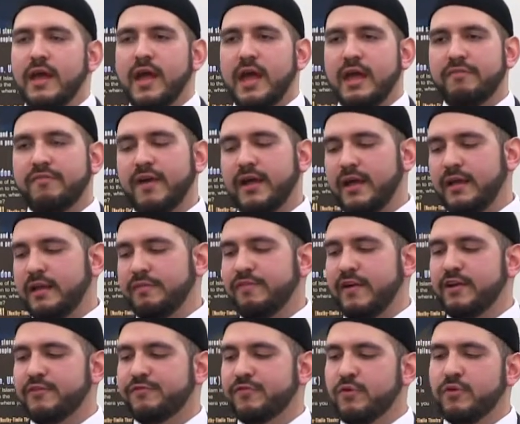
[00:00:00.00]
If
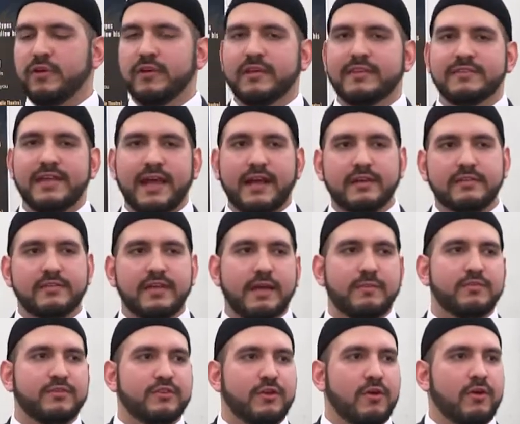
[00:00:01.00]
I threw the exact
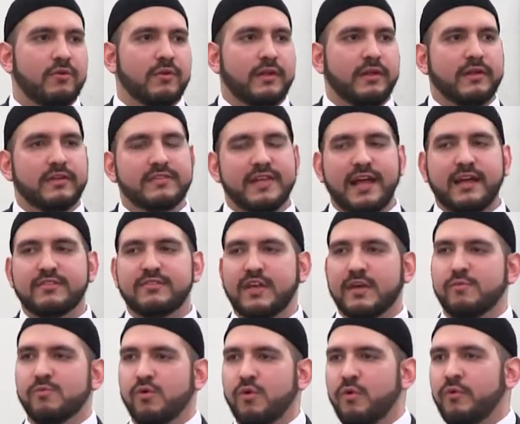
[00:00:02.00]
same stone at the exact
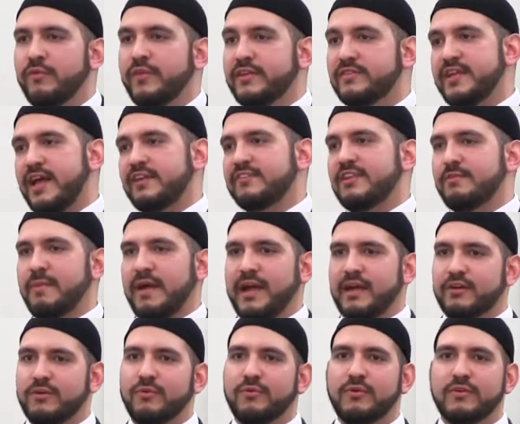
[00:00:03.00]
same wall with the exact same
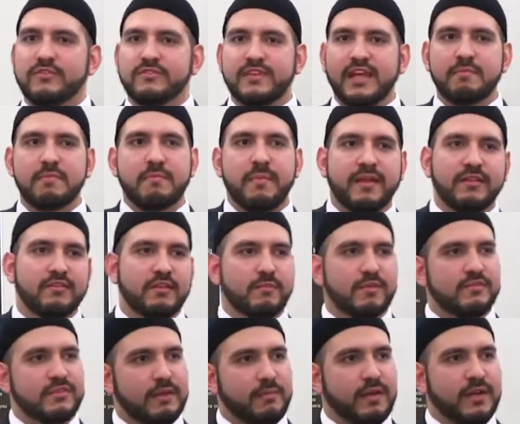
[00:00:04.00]
angle and same momentum
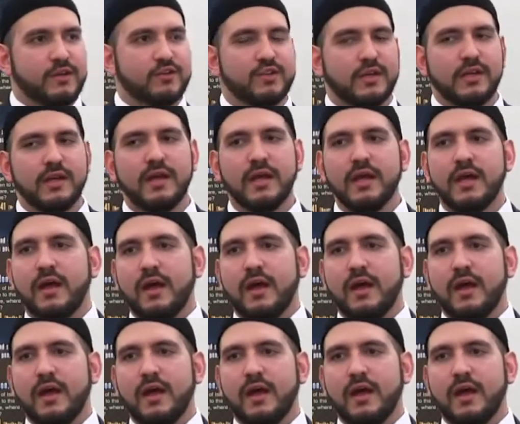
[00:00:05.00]
and same energy,